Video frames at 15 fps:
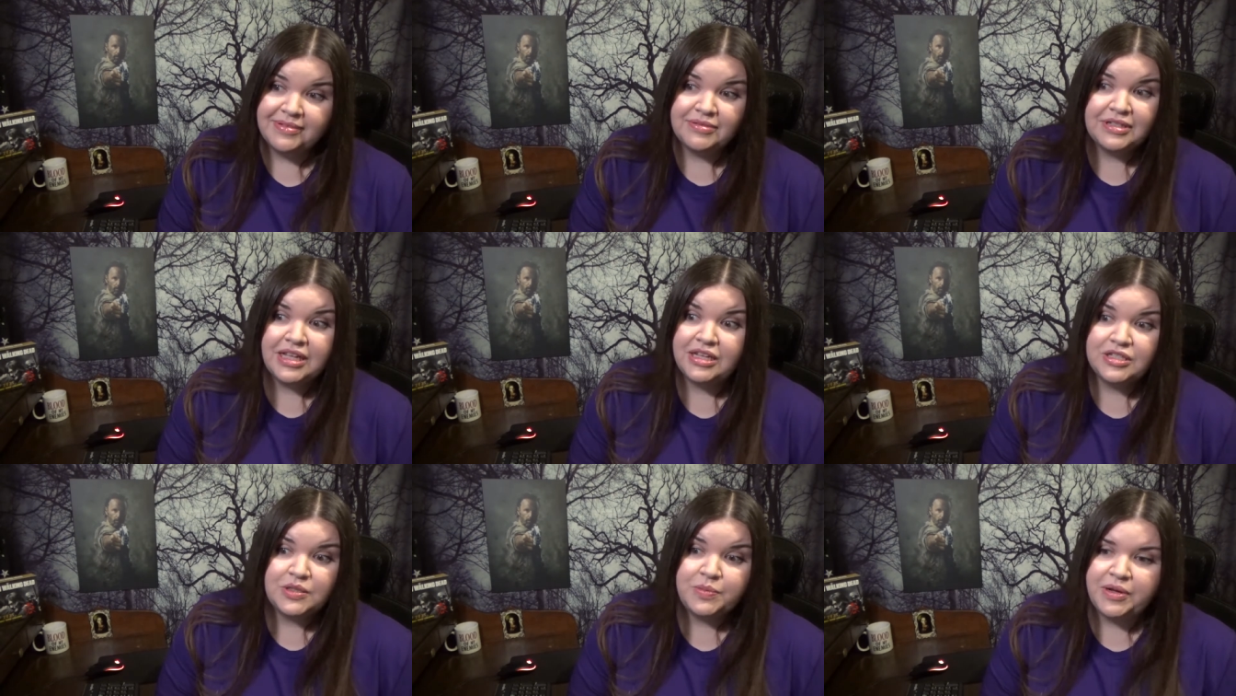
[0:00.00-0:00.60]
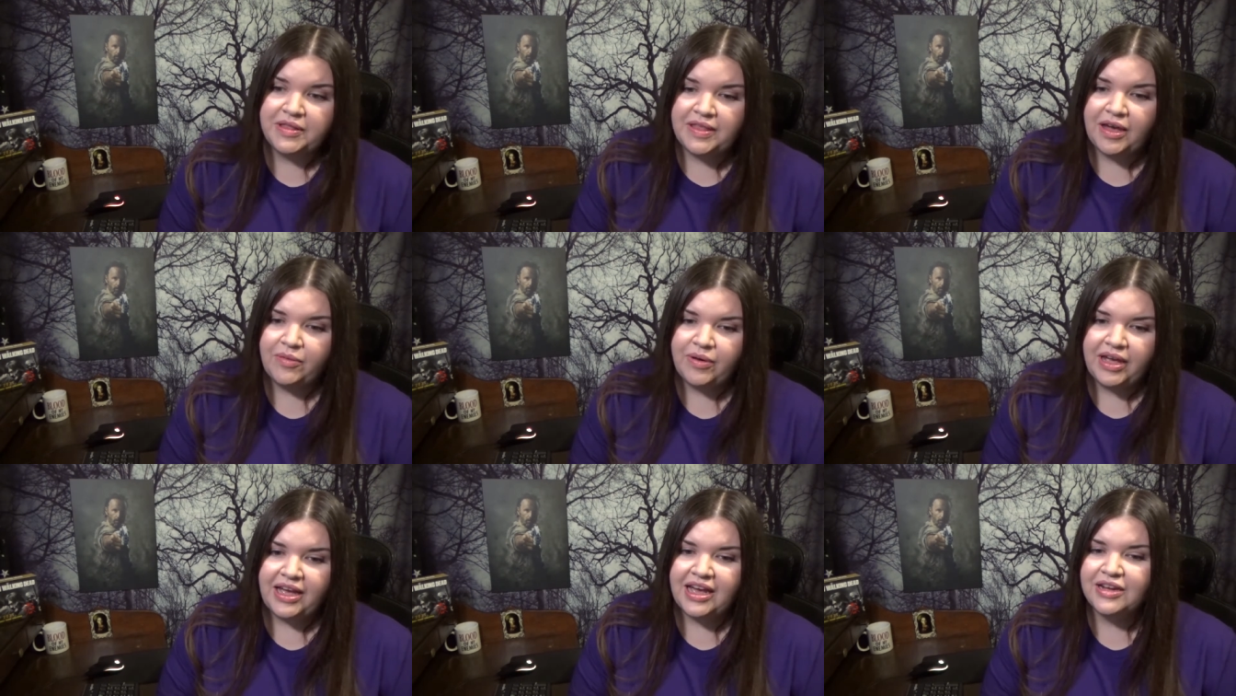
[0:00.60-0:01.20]
I'll just put it that
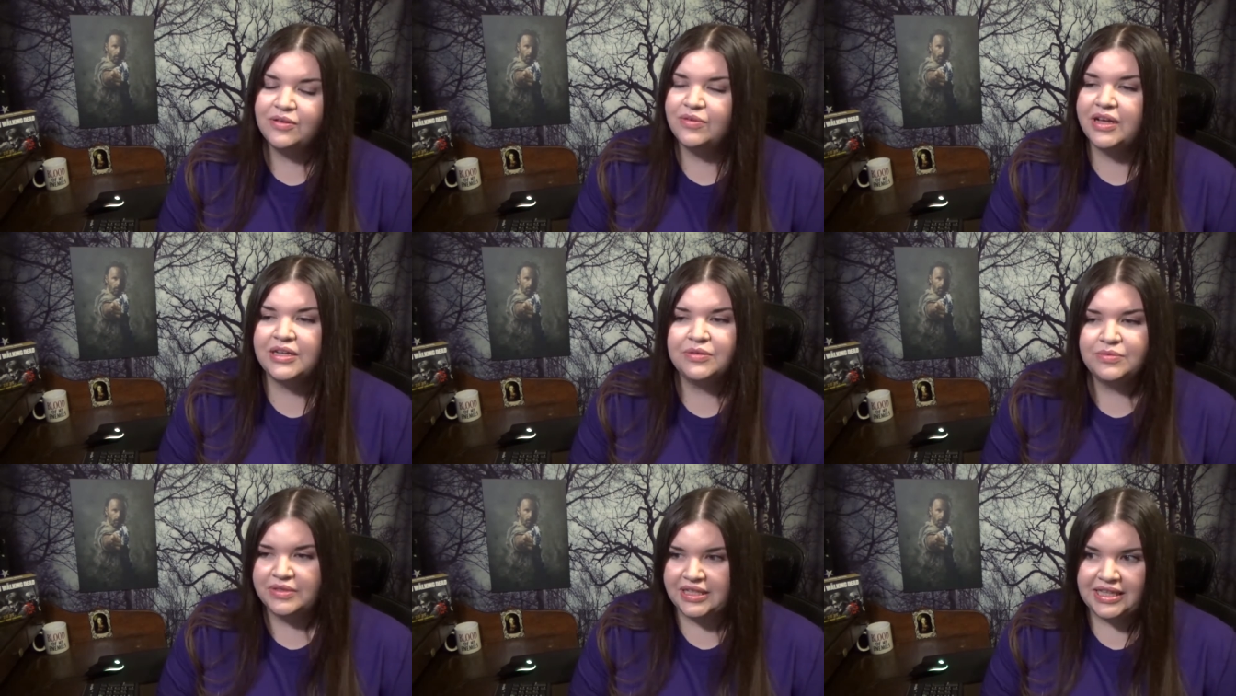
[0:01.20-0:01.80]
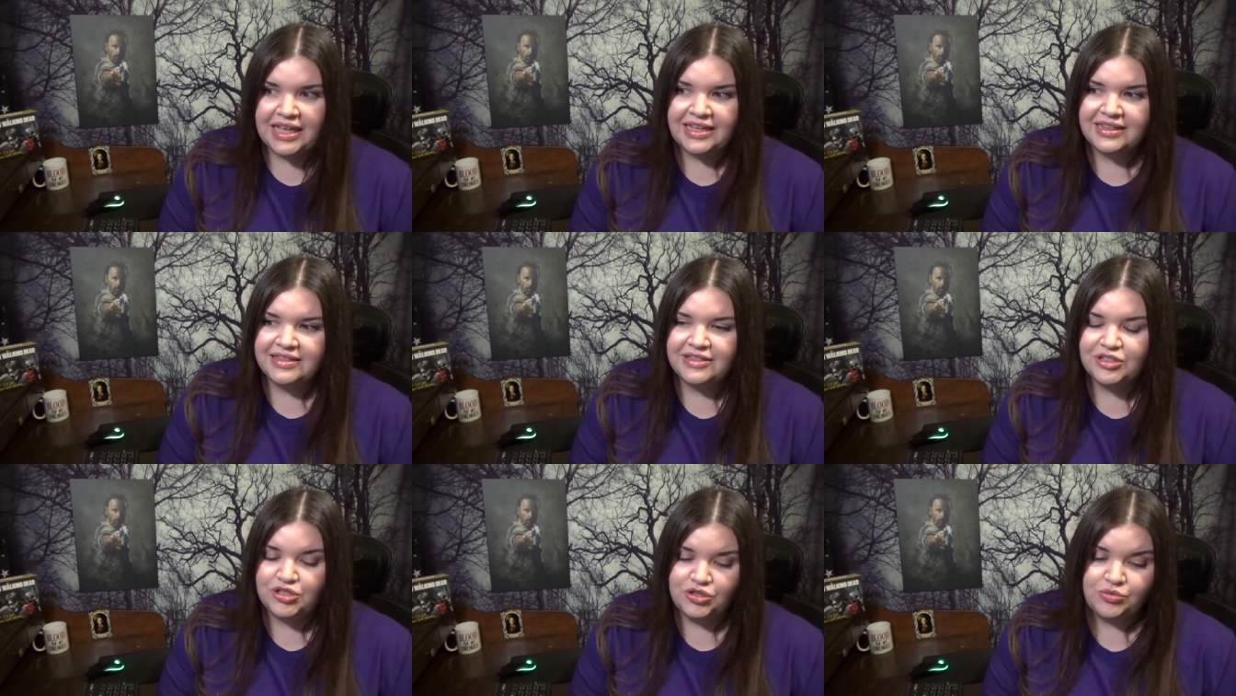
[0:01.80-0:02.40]
way. I don't. I don't really like
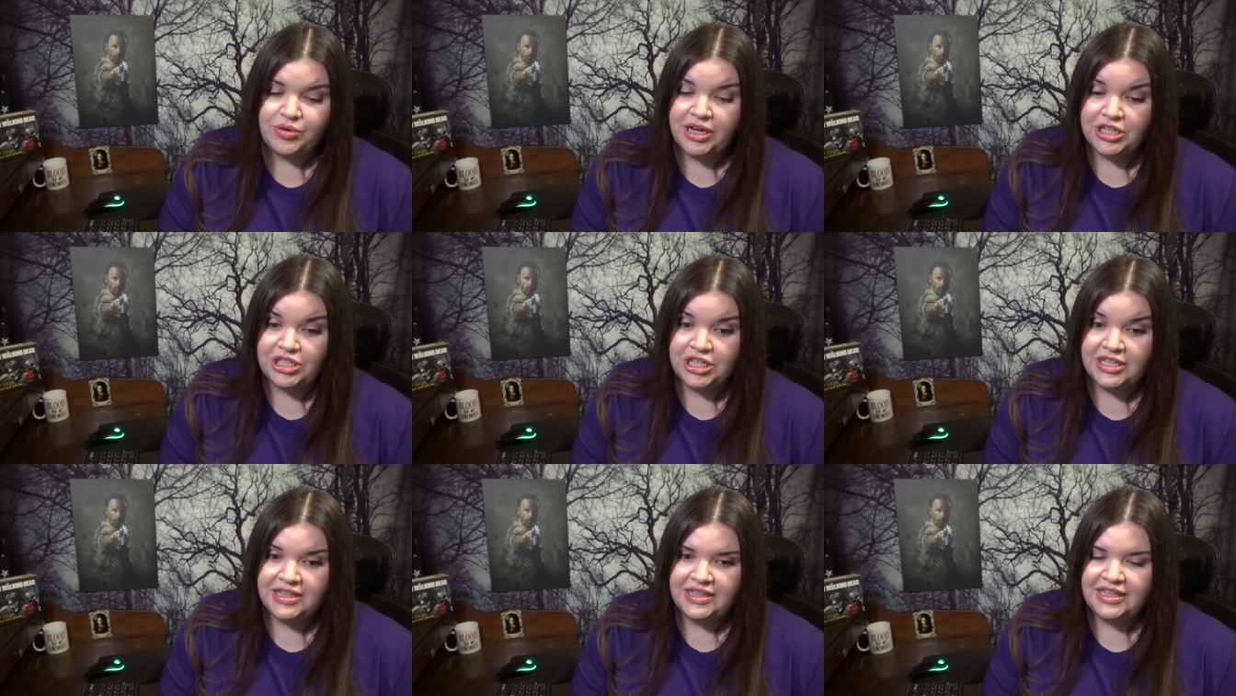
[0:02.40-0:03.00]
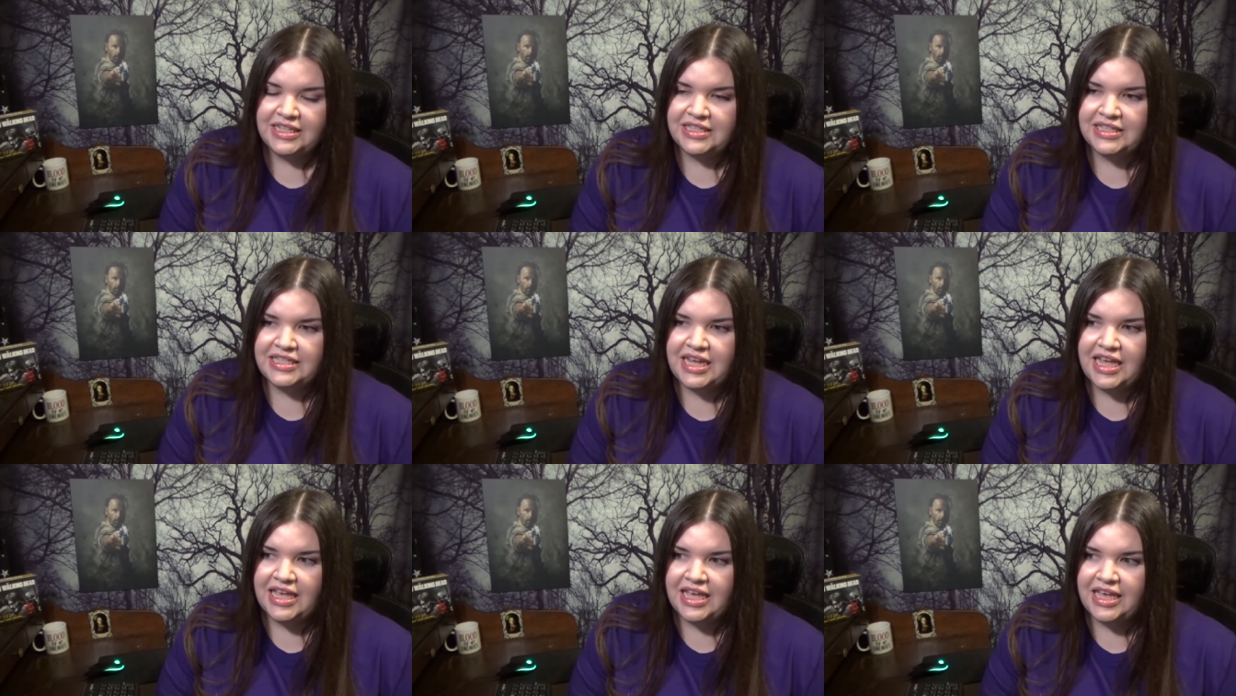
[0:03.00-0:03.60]
the direction that it's
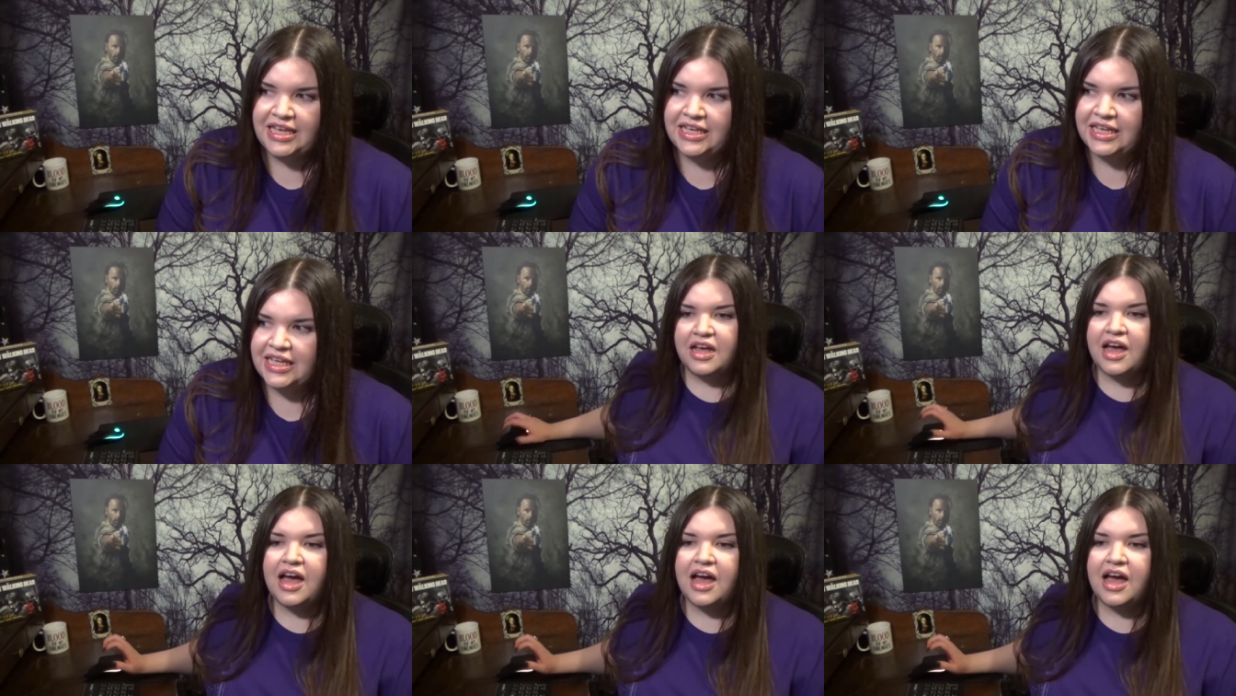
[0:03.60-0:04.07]
taking.